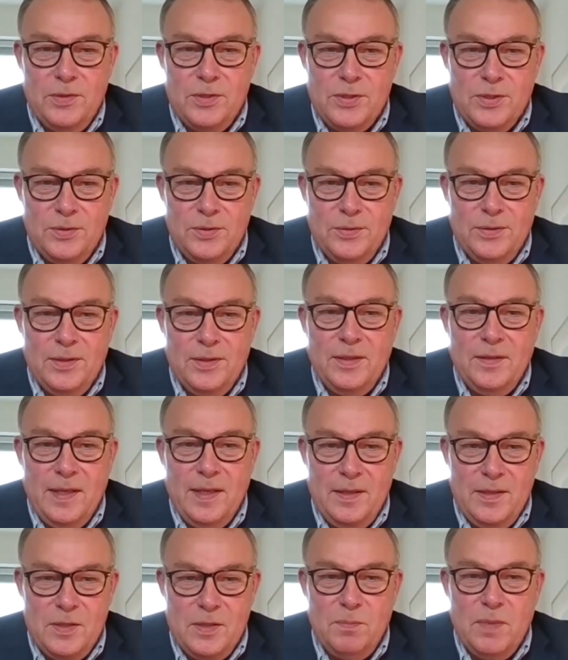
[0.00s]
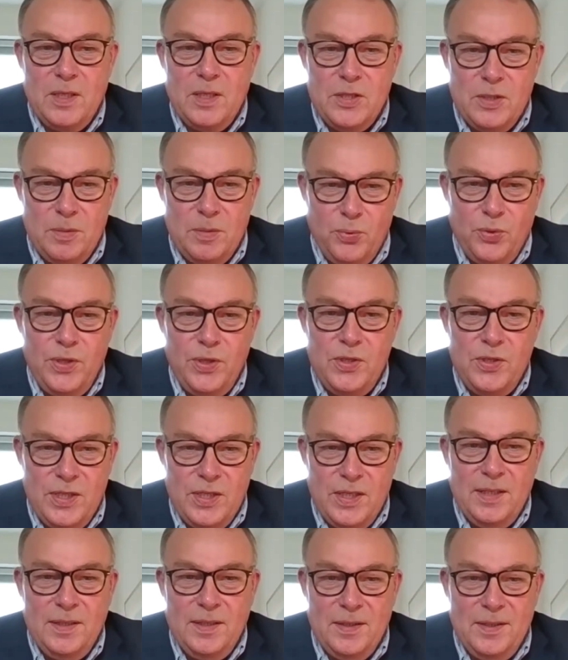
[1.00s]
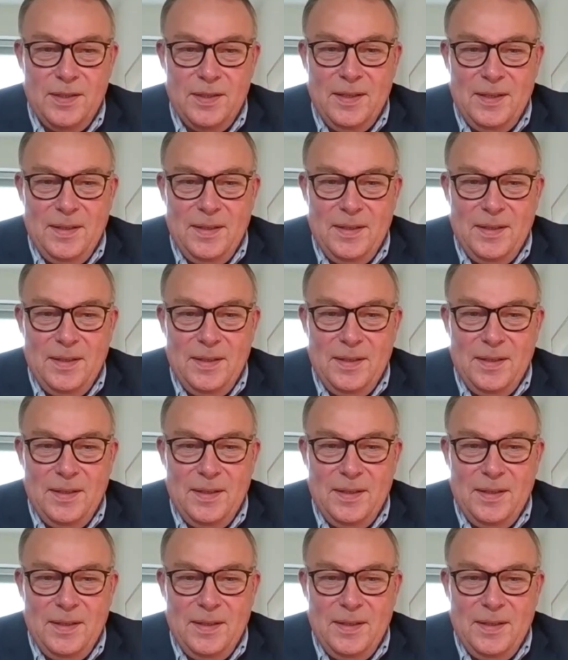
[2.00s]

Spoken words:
So that is much appreciated.